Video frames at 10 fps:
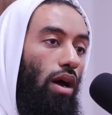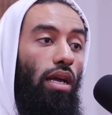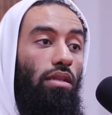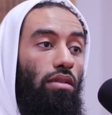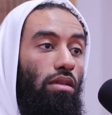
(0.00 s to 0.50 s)

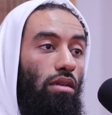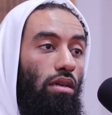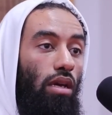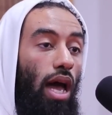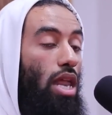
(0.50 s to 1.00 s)
Right?
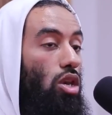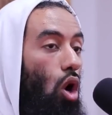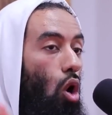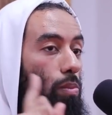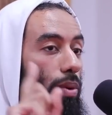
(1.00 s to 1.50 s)
And
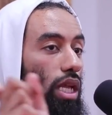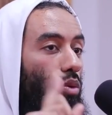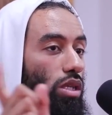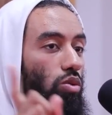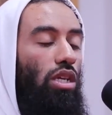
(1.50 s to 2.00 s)
nobody was